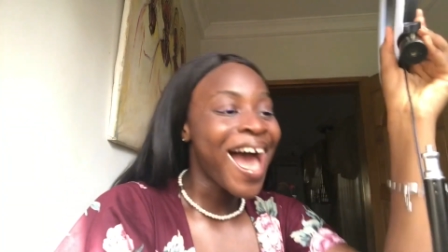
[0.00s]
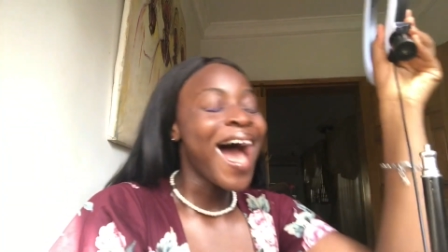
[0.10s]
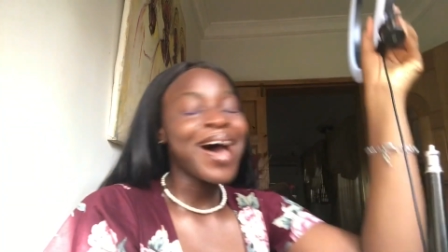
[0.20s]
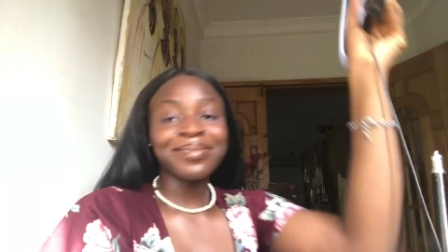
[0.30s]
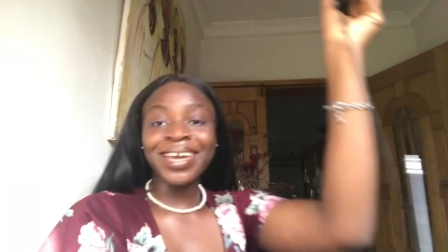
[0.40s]

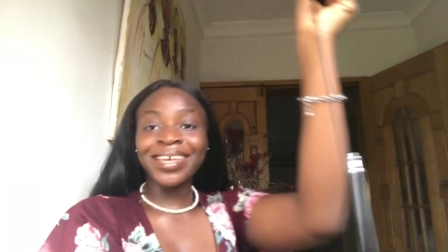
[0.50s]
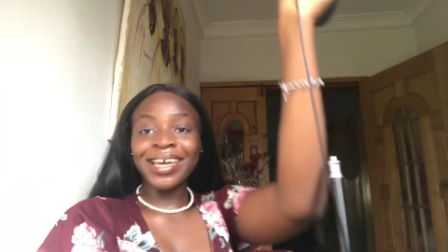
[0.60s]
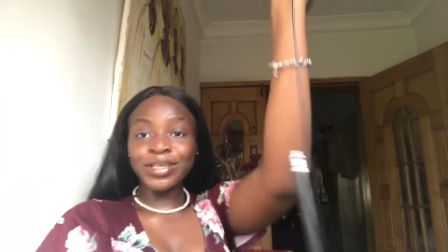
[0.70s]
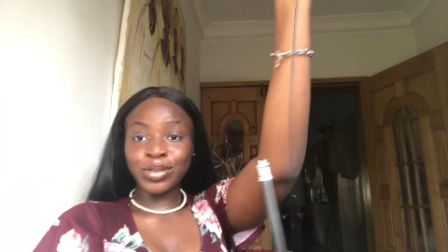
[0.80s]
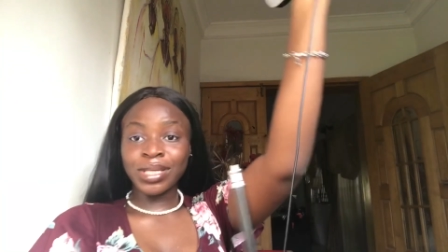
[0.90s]
I'm like,
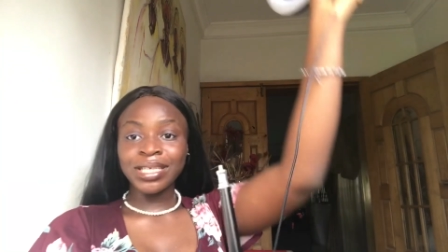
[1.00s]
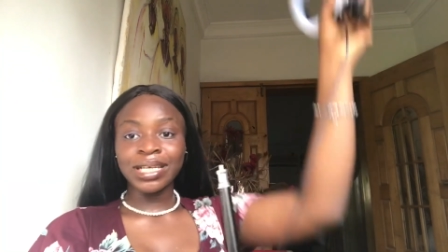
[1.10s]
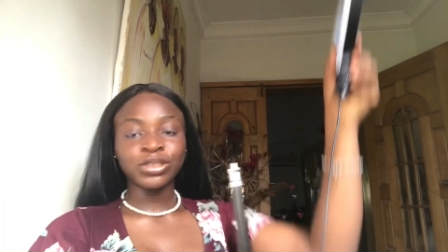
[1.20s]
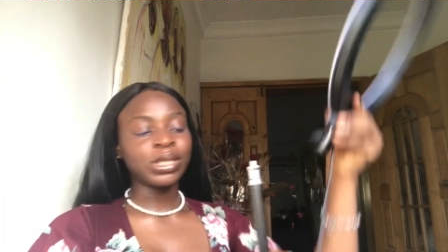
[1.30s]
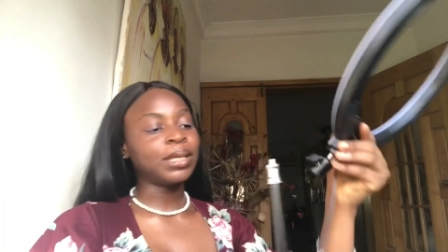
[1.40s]
yes, today is
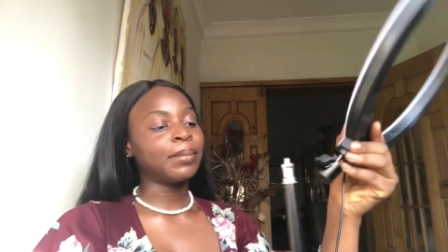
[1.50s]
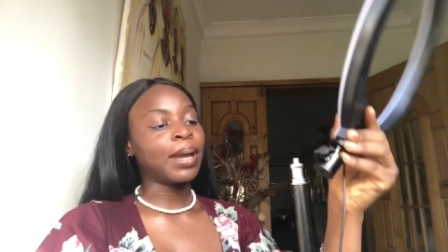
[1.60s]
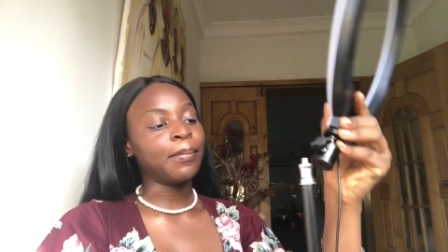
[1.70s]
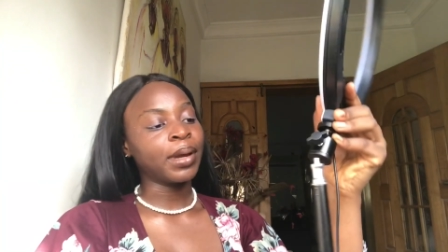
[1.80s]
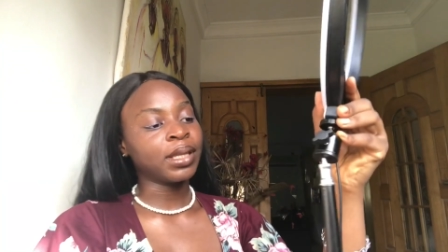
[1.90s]
actually my
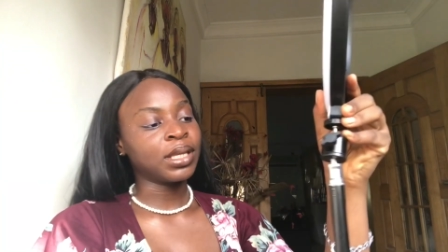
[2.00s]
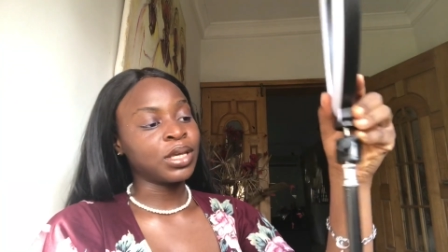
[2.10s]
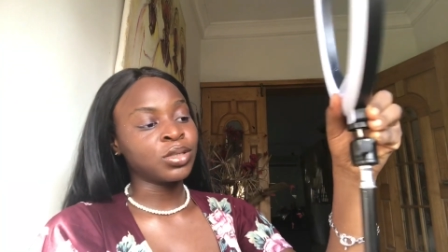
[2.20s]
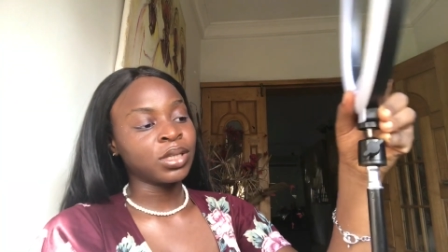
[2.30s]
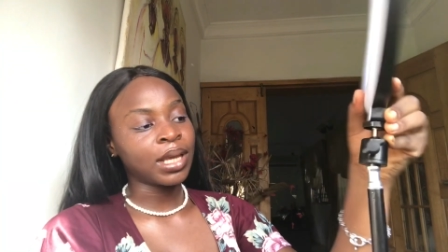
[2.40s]
birthday.
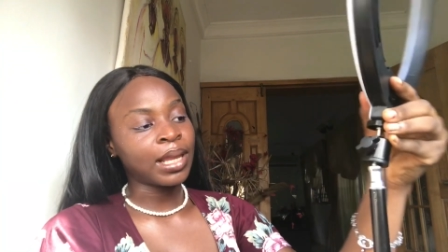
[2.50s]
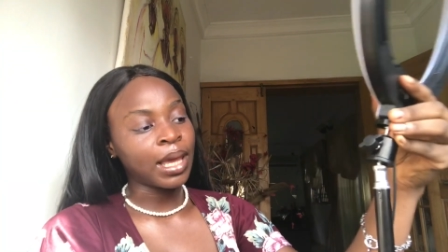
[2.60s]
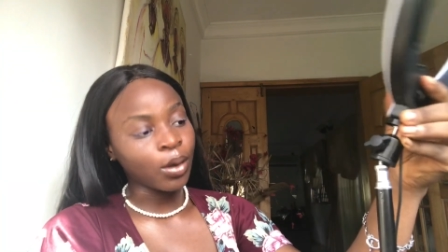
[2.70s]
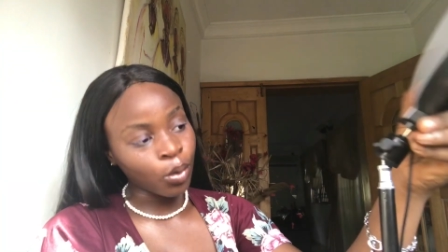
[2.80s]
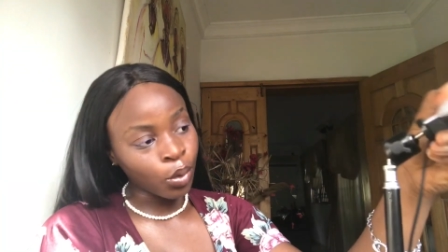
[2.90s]
So
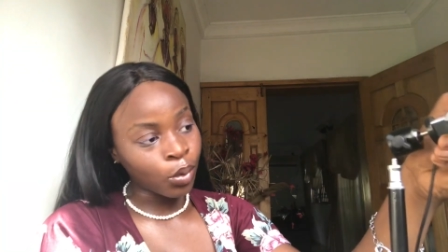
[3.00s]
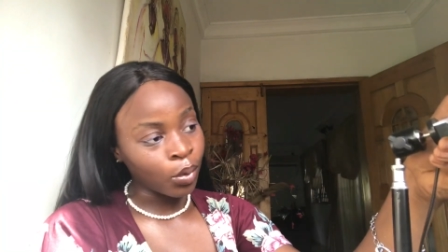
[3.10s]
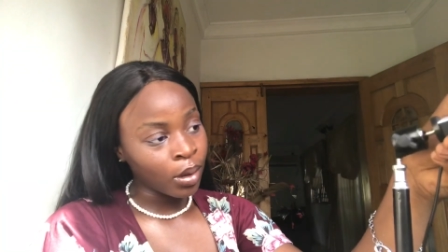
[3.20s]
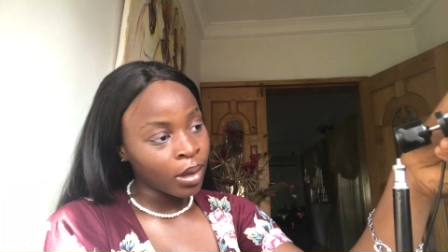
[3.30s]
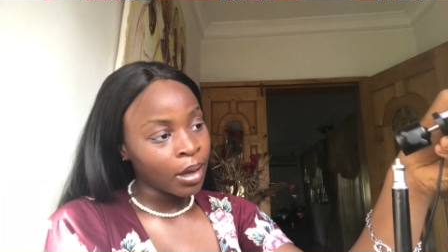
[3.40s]
they're like,
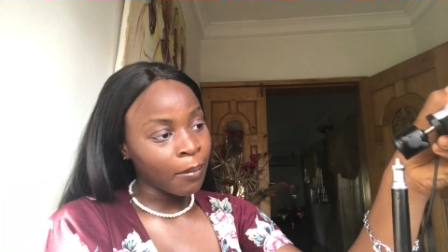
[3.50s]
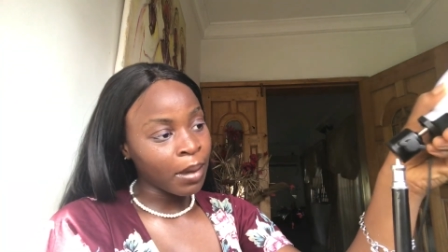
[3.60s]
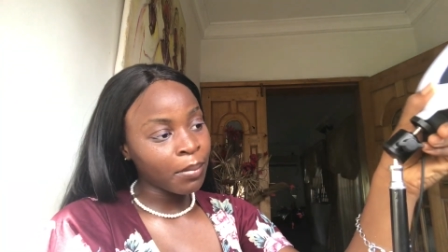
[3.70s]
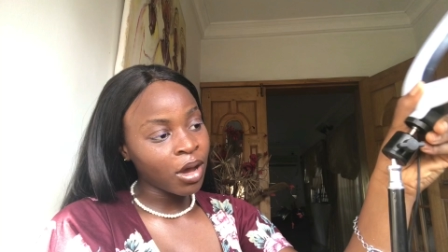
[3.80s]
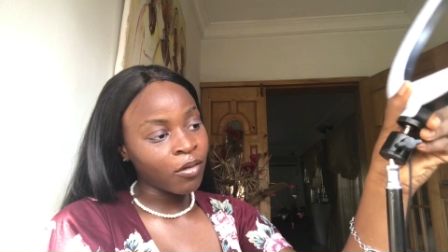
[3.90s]
oh, a
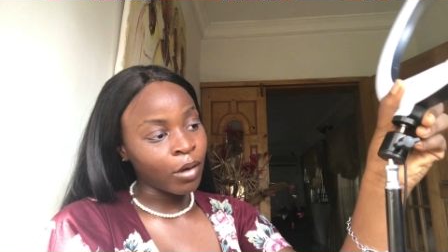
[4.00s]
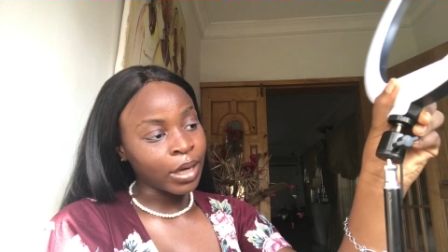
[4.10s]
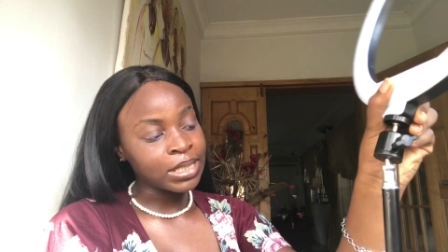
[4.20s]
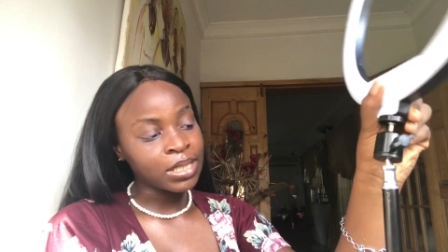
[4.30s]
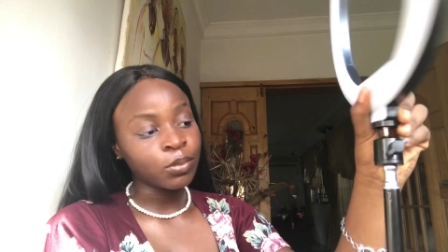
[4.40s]
member of our
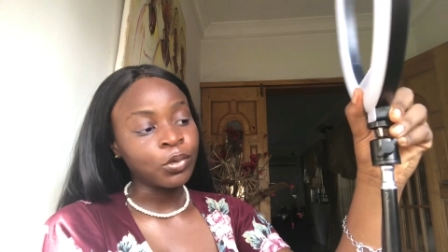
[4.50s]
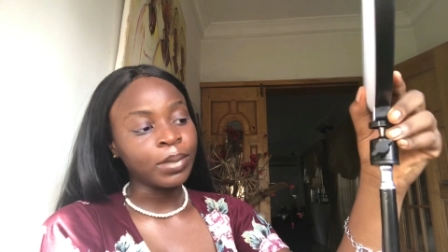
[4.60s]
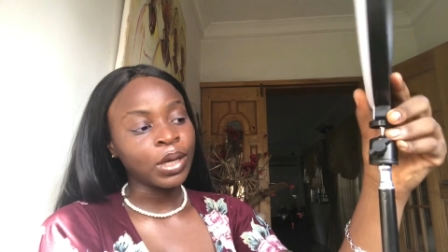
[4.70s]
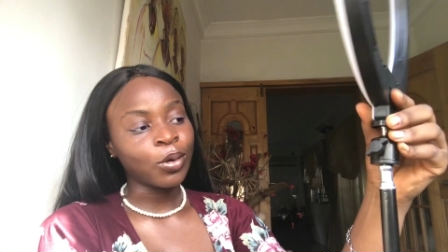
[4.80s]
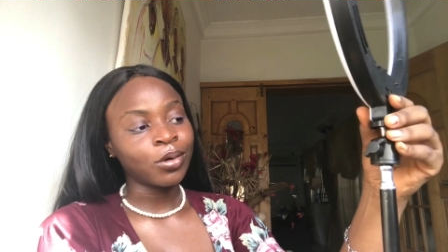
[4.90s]
team will
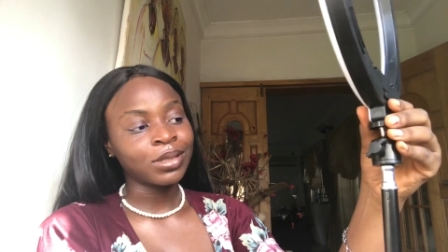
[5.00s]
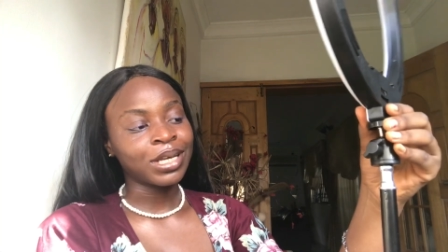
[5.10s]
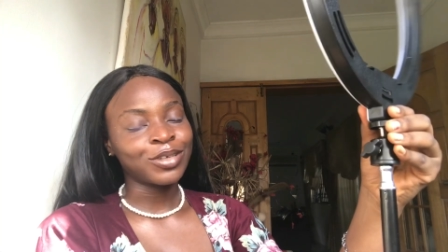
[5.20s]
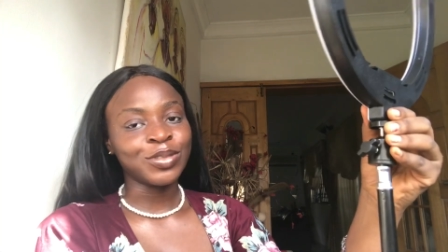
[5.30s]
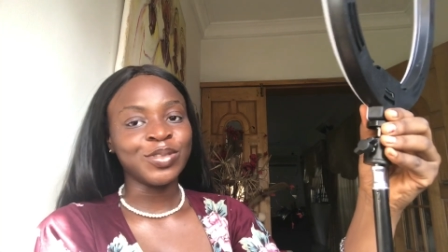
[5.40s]
be in
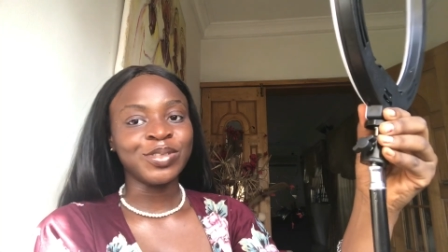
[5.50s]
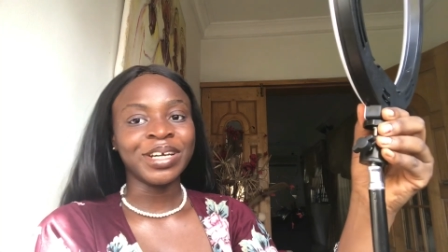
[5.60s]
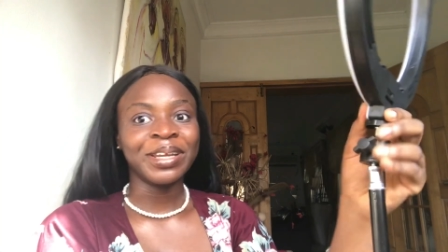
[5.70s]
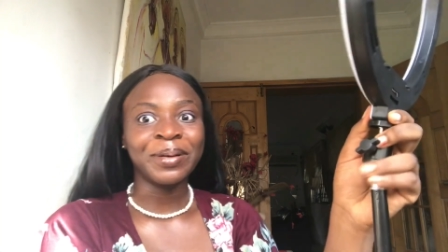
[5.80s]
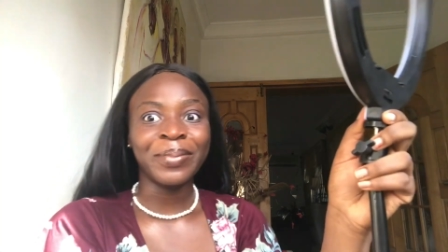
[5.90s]
contact with you.
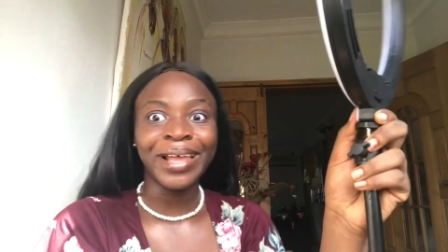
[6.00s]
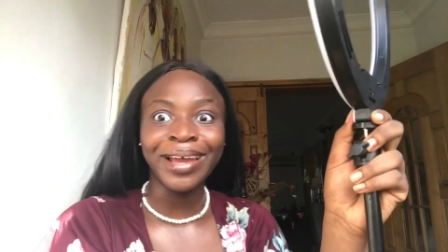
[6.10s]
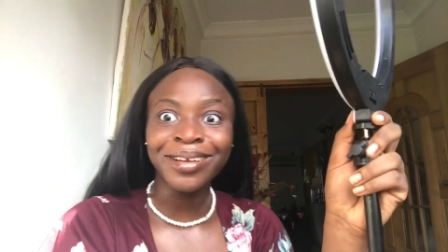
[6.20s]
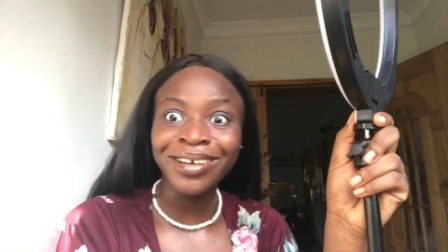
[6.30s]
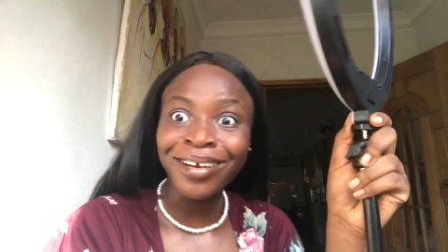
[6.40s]
And I'm like,